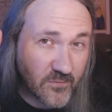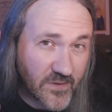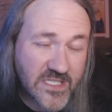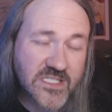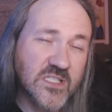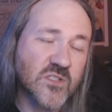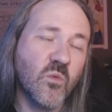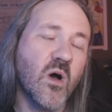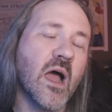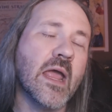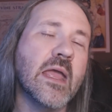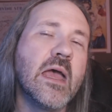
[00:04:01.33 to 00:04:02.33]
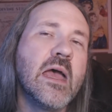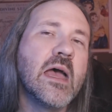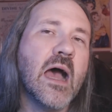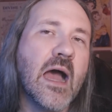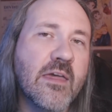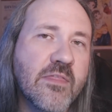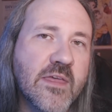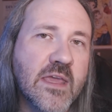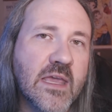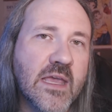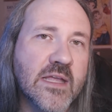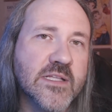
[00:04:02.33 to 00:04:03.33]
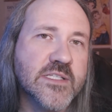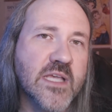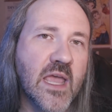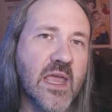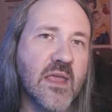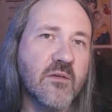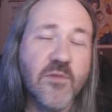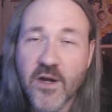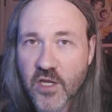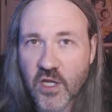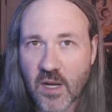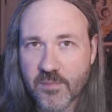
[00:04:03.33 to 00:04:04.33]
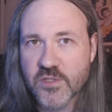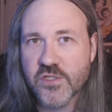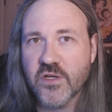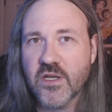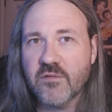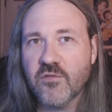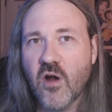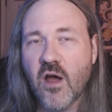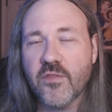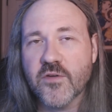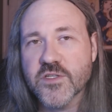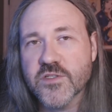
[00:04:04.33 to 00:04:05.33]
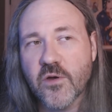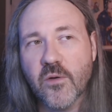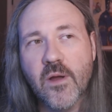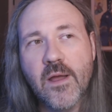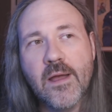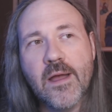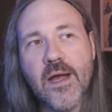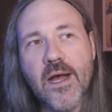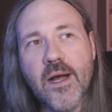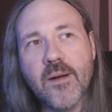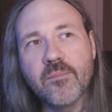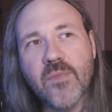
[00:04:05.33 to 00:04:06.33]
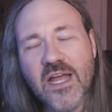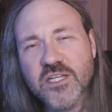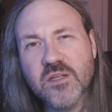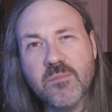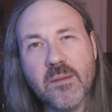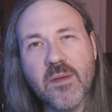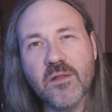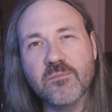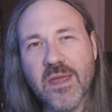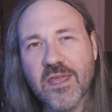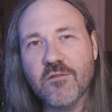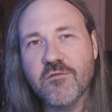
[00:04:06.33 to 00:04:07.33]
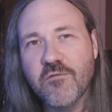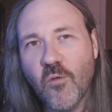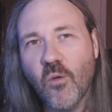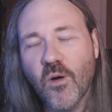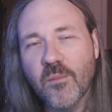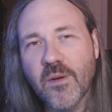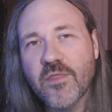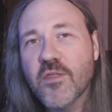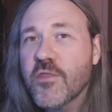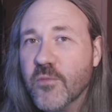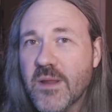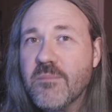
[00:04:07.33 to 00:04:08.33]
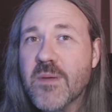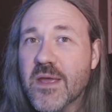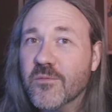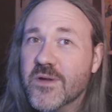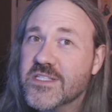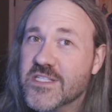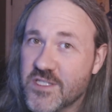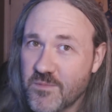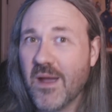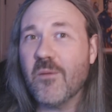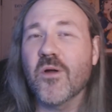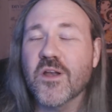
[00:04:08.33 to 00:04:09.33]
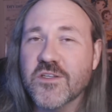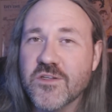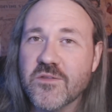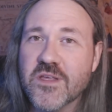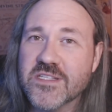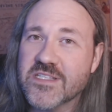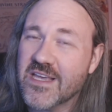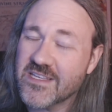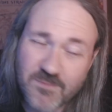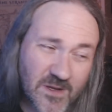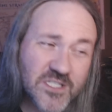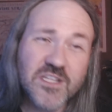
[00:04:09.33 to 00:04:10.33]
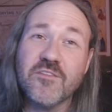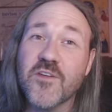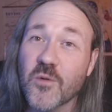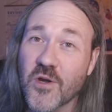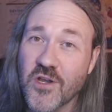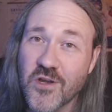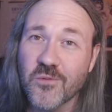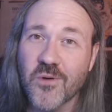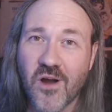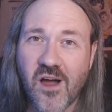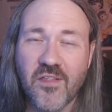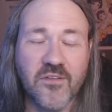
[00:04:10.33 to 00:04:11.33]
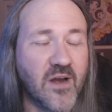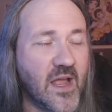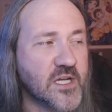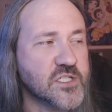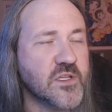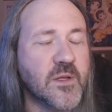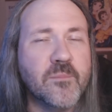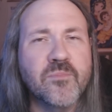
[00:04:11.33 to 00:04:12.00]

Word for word: reasons why I think it's a very good opportunity for authors. So um, actually, maybe I'll make it four, but the three big reasons you might want to do this, especially if you're a newer author, actually,